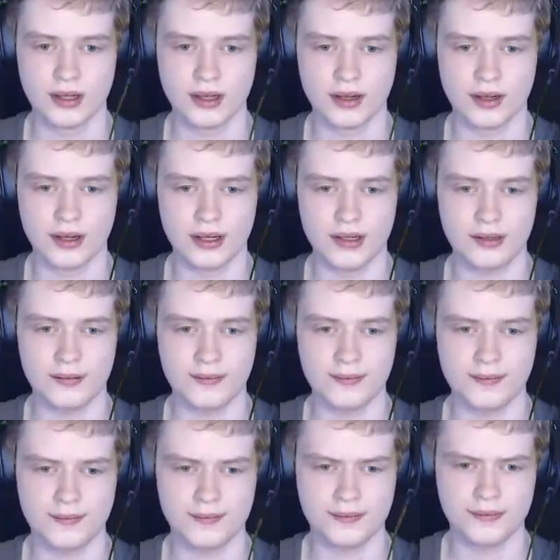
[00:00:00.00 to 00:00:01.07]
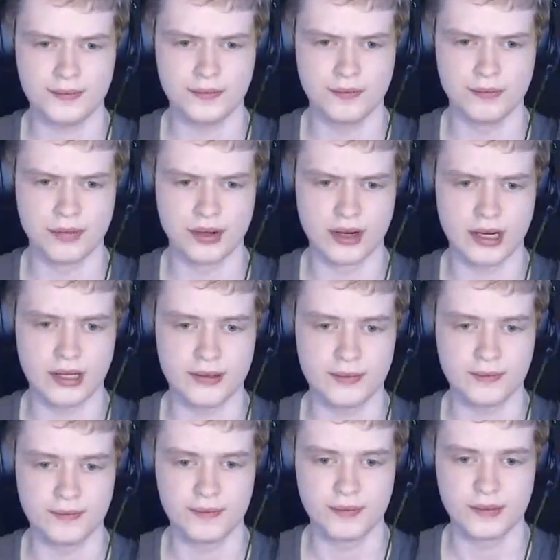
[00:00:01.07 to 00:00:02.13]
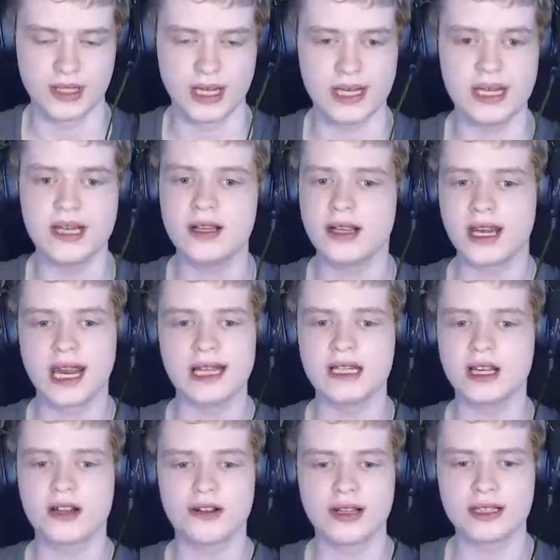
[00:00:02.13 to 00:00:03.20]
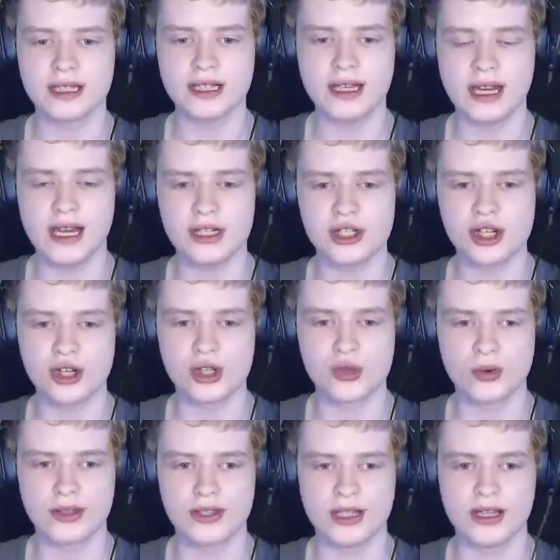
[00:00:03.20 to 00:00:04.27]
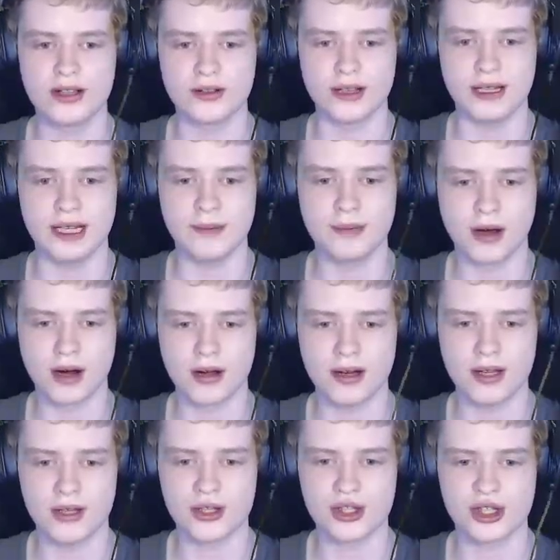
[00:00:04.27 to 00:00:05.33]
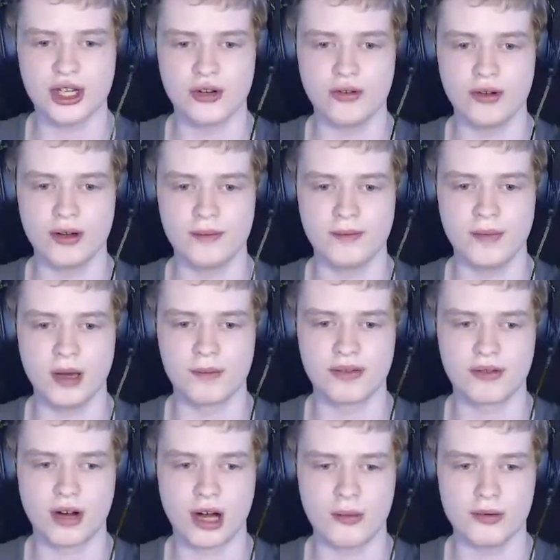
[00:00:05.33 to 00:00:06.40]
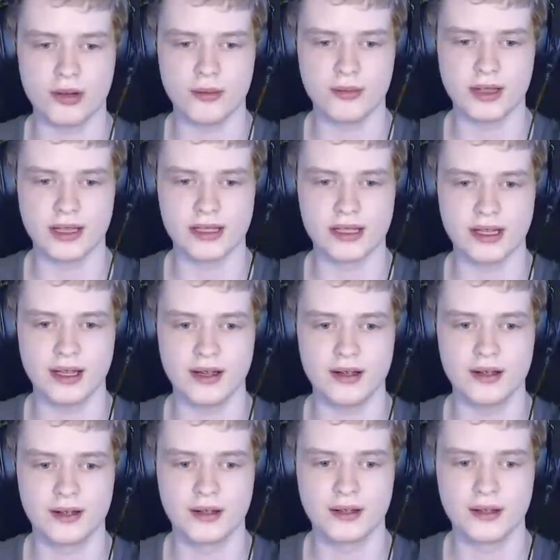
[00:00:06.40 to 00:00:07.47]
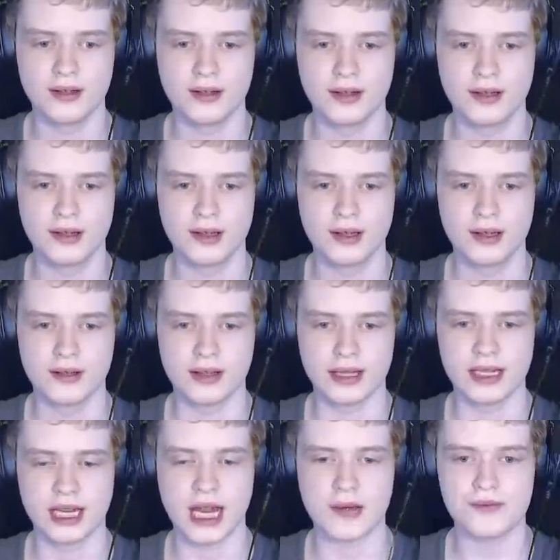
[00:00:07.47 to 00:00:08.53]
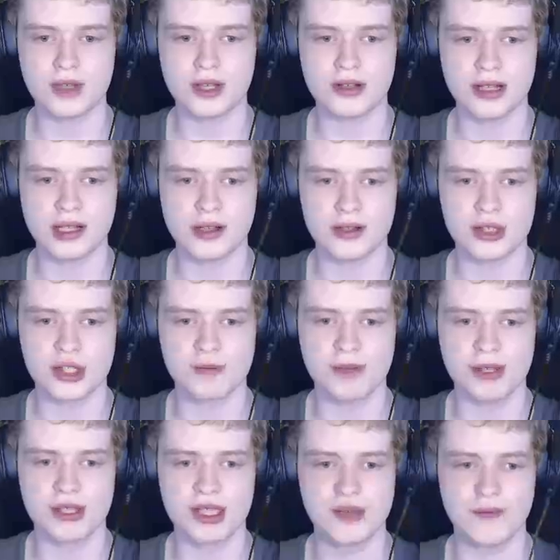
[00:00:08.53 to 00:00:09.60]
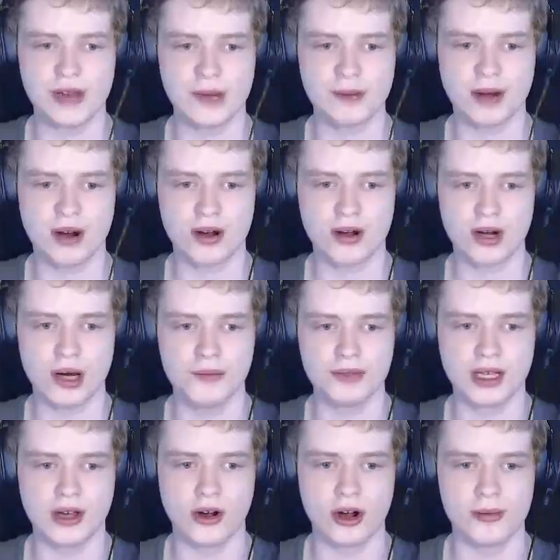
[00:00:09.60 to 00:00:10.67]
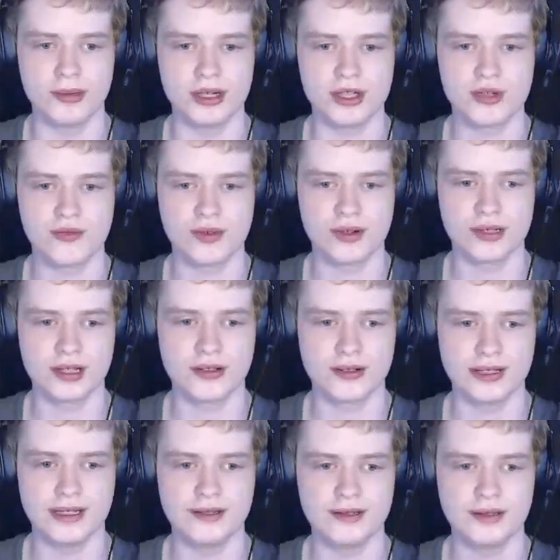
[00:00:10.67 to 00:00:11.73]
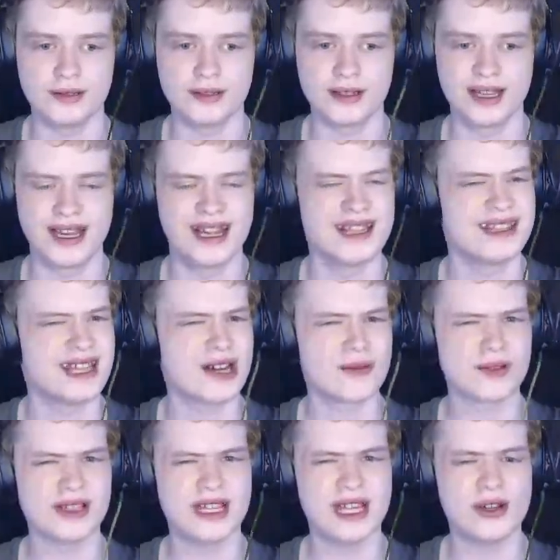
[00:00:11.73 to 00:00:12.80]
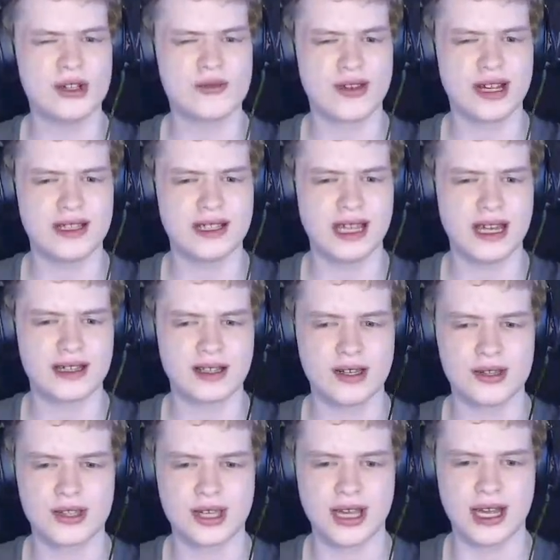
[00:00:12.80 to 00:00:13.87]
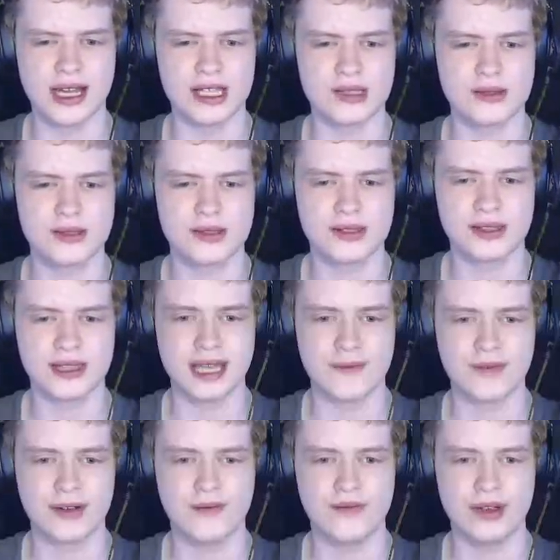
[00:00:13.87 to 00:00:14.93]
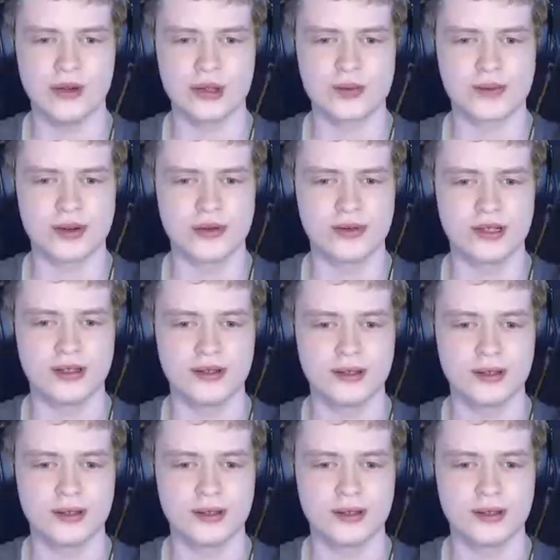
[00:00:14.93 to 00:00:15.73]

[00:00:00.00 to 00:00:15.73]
Alright. Bruh. Okay, the clicking issues with the cleaning part is still a problem. Like, yeah. Like, you have to click on a specific part of the garbage for it to clean. Not really a huge fan of that, because, yeah, it's definitely feels broken.